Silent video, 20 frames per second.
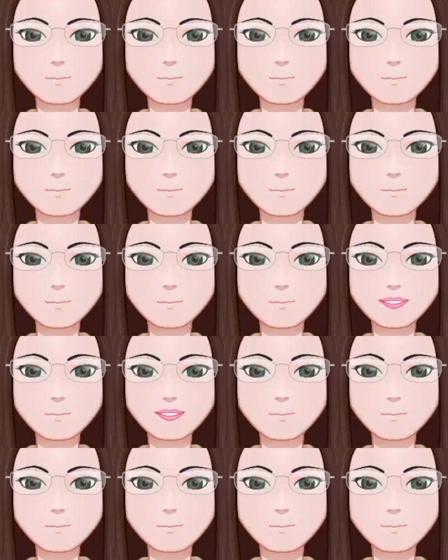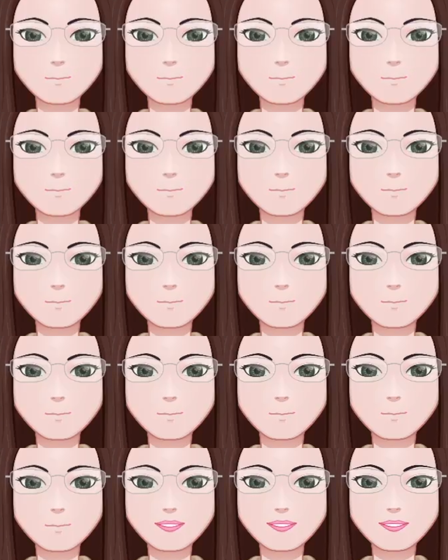I
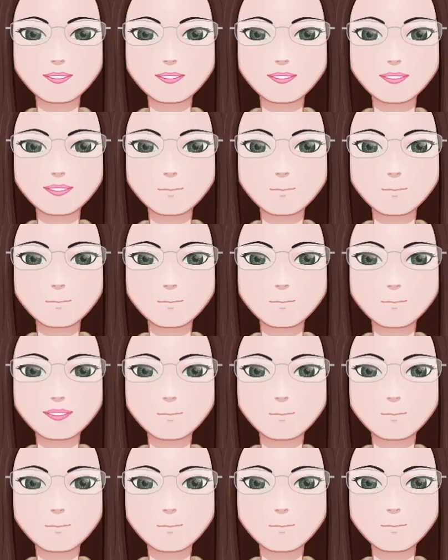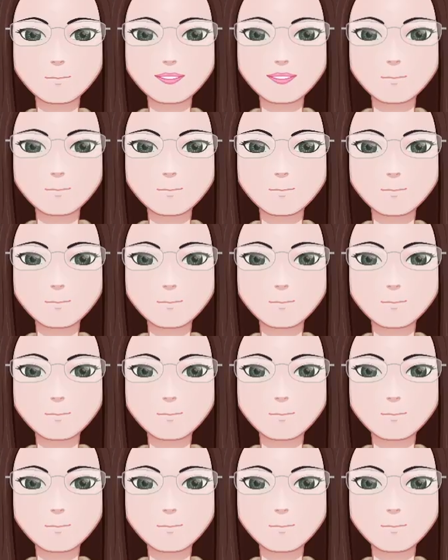challenge the ethos of some of
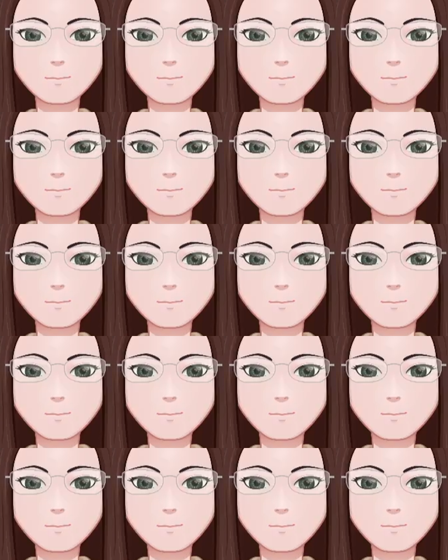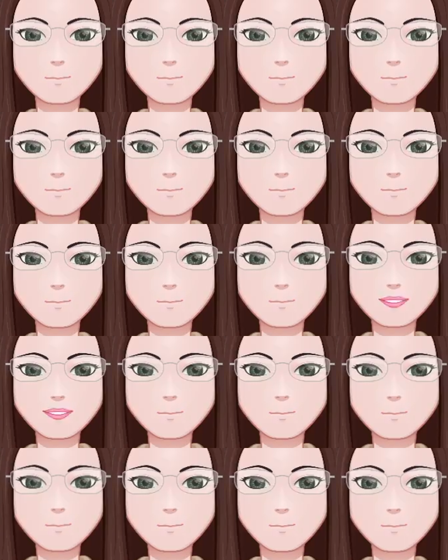it, in that it
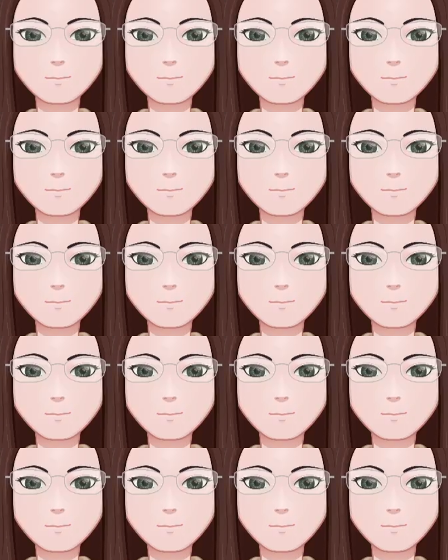feels